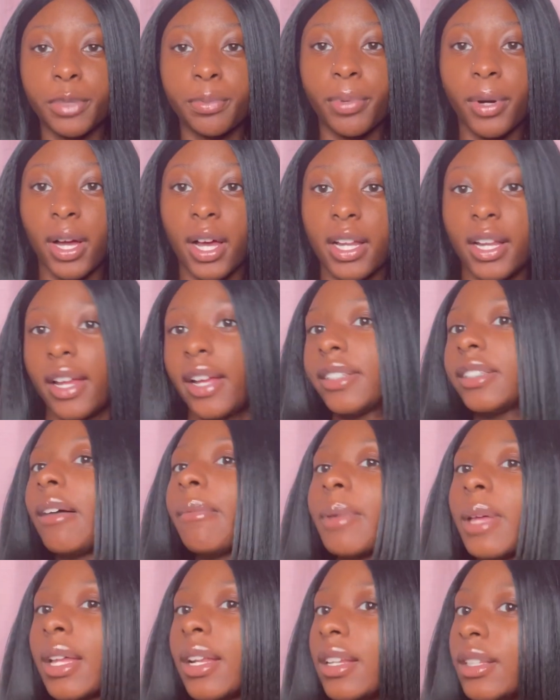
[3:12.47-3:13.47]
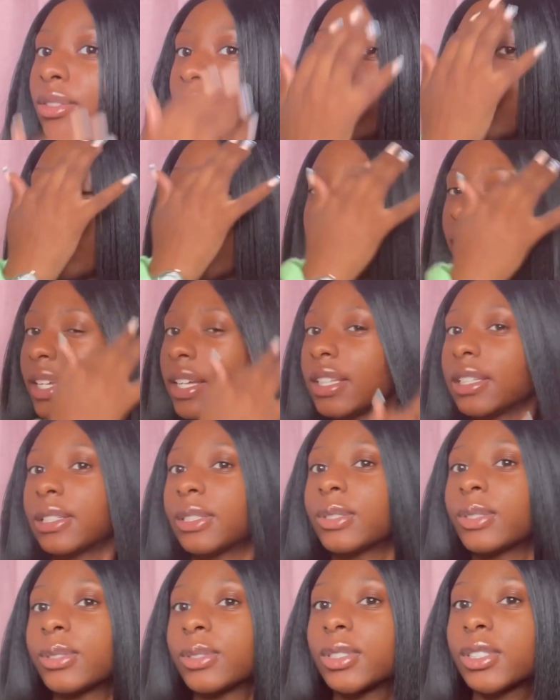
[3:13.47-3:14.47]
product. I'm gonna do like a
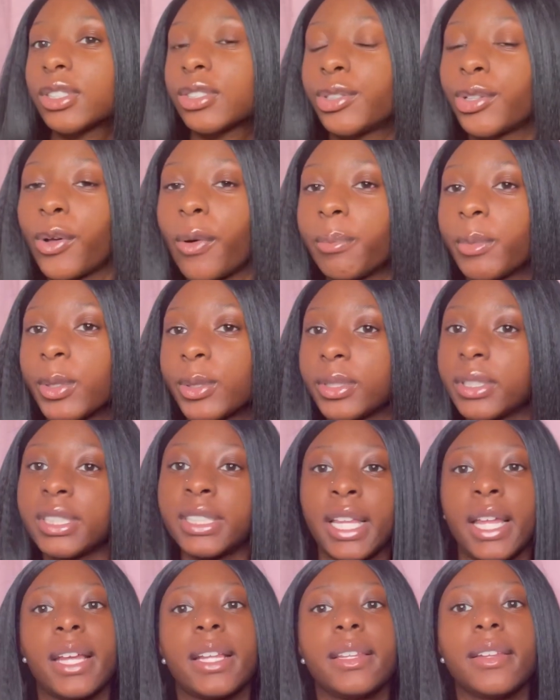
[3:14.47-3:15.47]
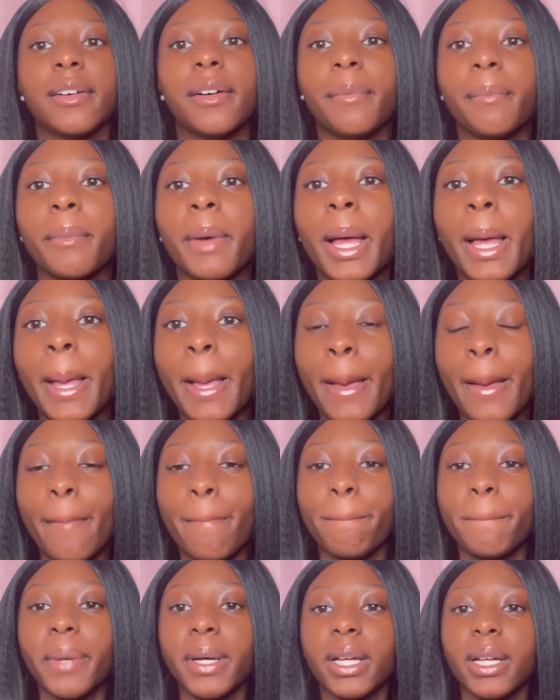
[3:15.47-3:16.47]
little slow-mo stand-up,
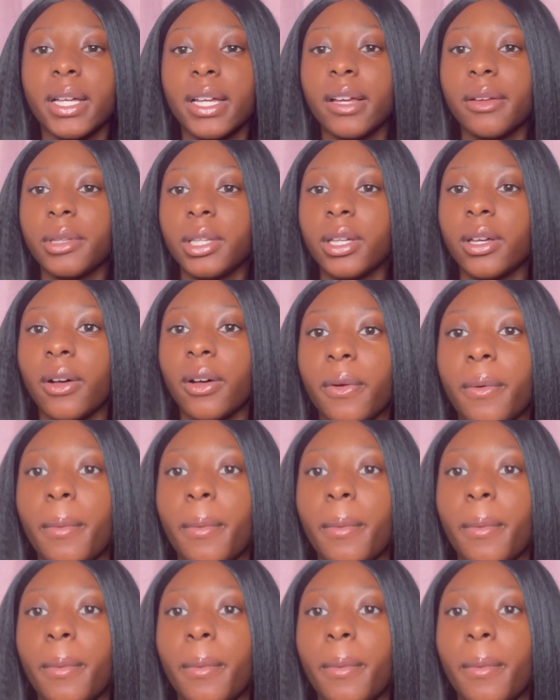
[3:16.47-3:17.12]
but here you go.